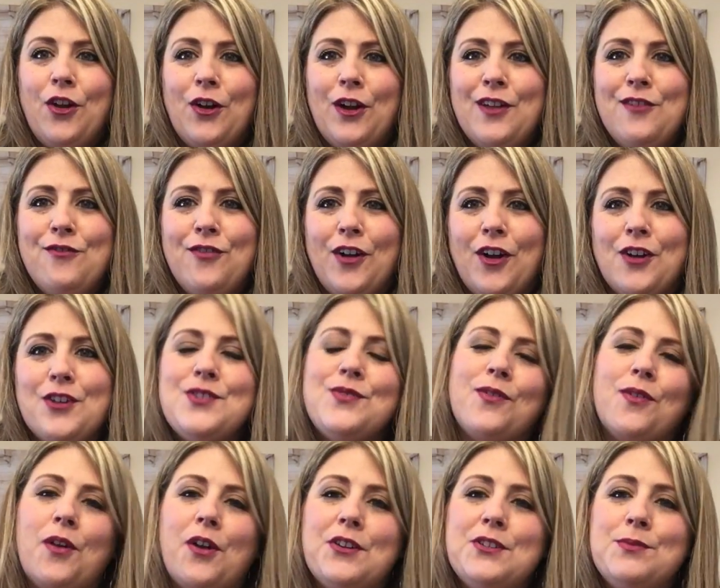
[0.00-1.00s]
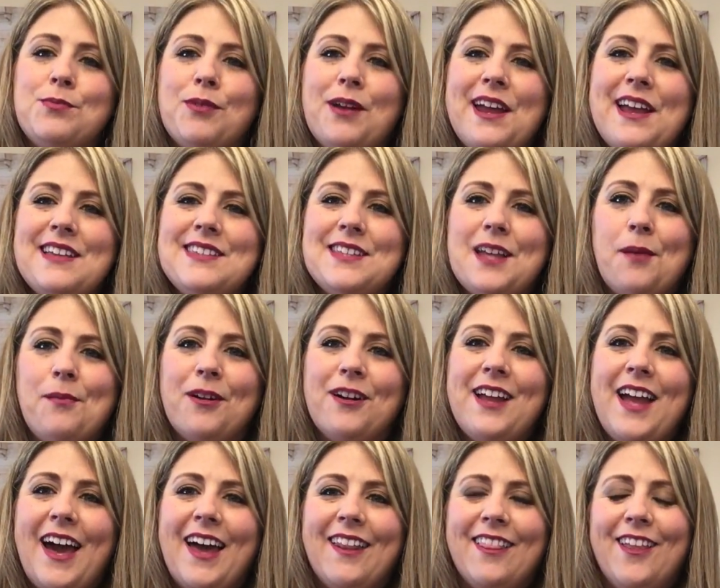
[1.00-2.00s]
31st for our spring summer
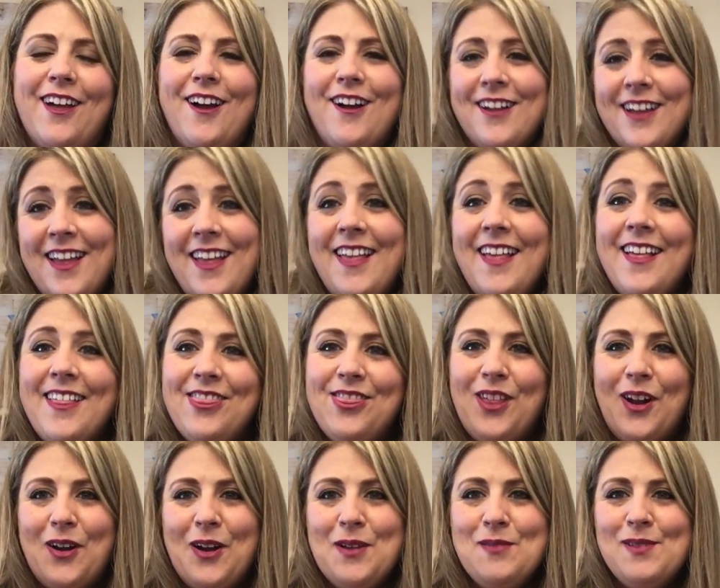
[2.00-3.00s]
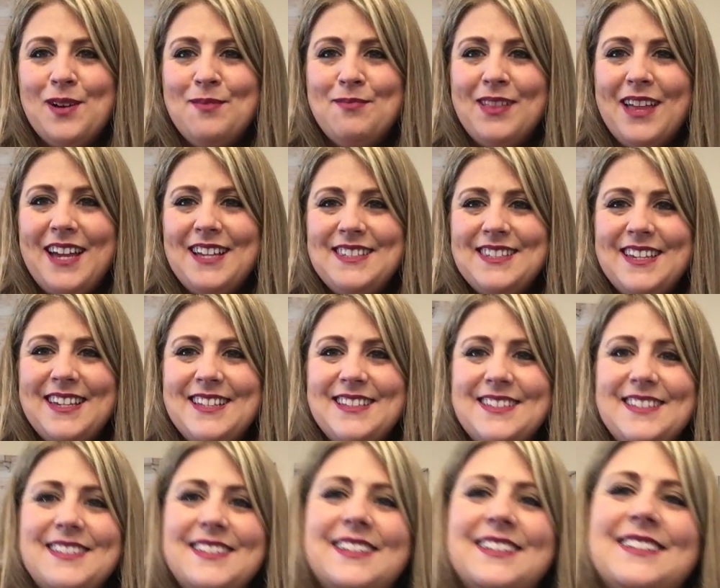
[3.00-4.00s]
catalog. 31
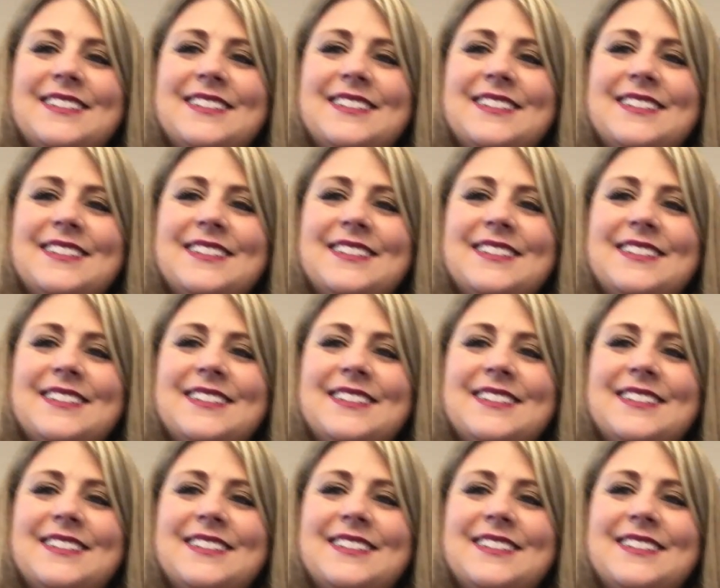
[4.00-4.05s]
blessings.